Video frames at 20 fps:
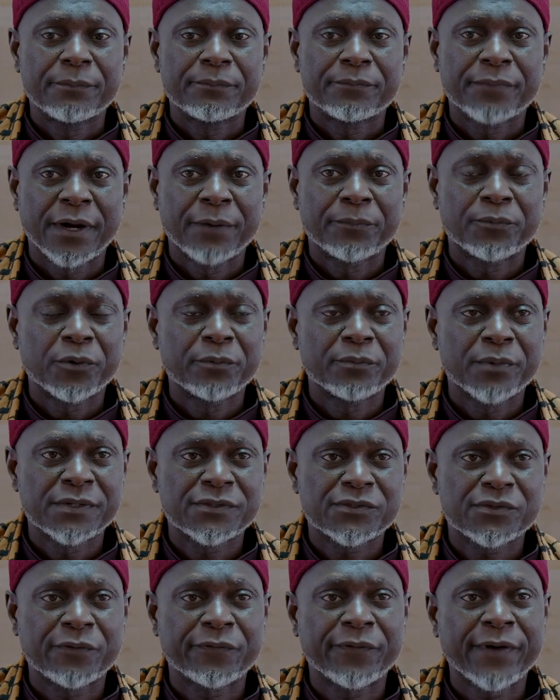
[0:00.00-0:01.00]

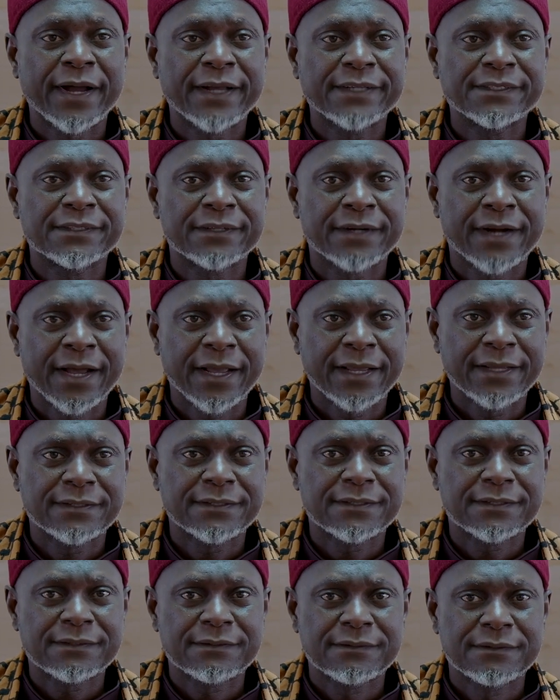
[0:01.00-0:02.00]
performance of Hajj
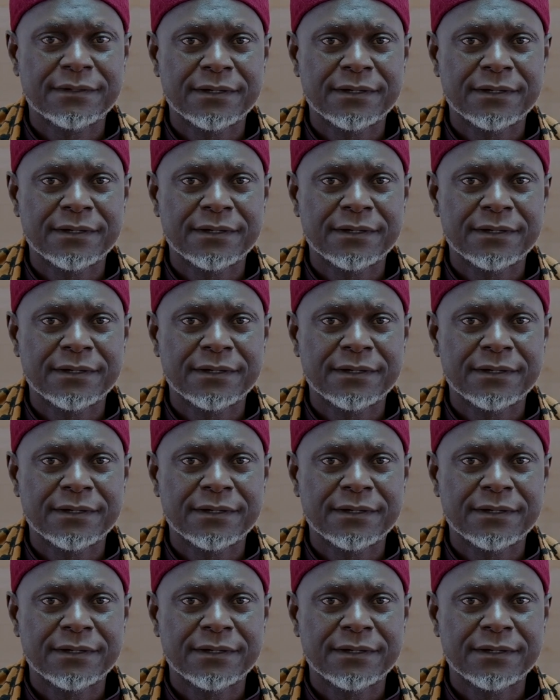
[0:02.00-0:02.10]
rites